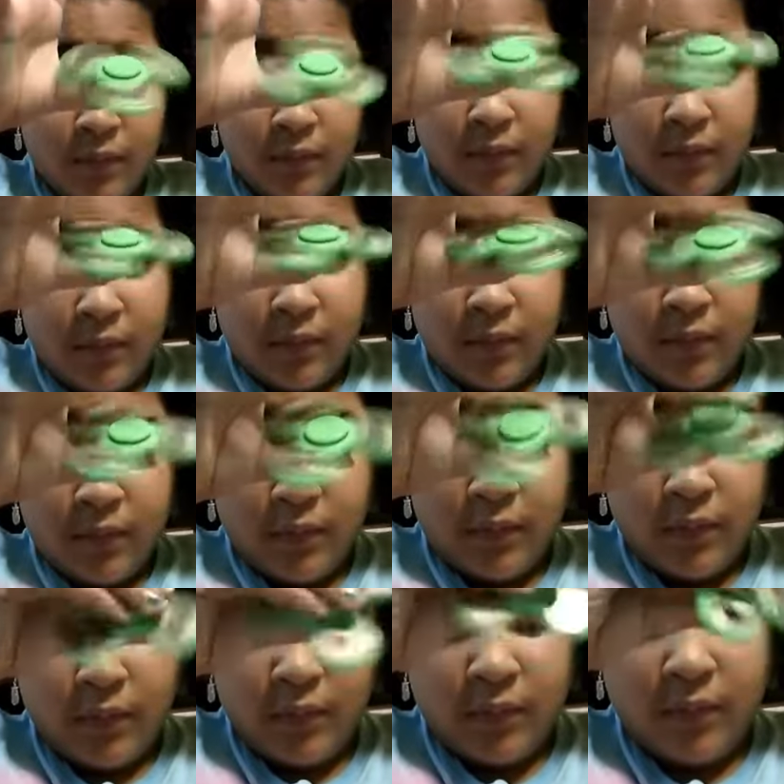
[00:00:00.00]

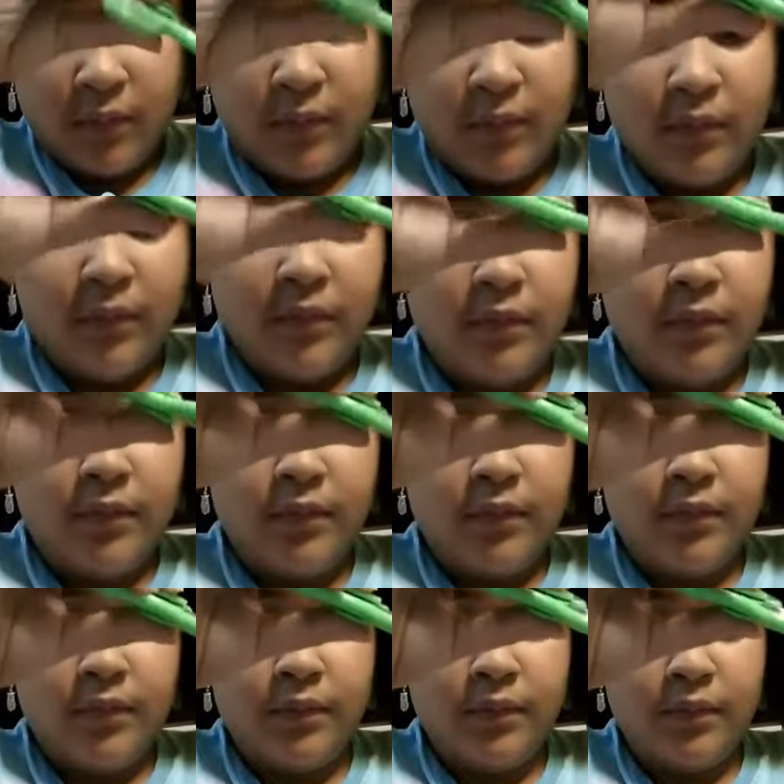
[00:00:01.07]

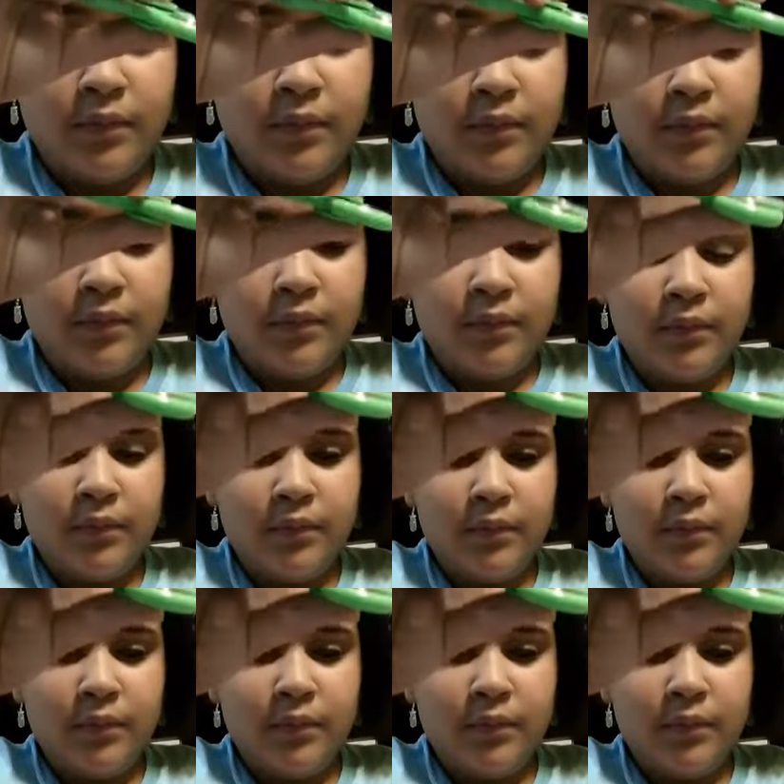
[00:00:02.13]
(silence)